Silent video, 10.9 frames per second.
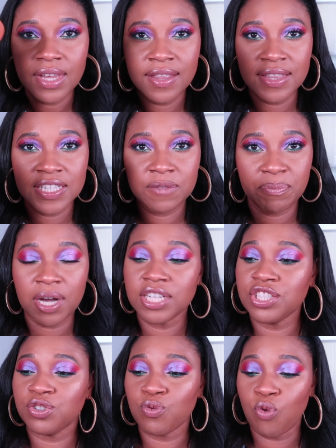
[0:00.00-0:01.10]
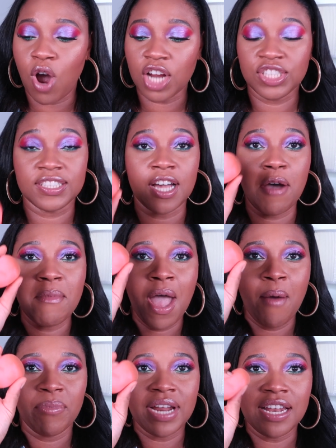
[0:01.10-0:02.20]
this sponge washes up.
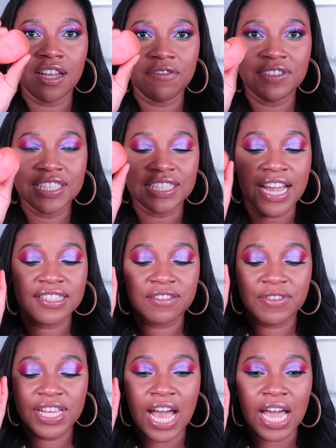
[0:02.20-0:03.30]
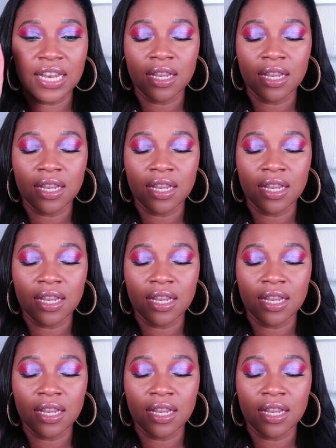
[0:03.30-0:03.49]
But I love the size of it. I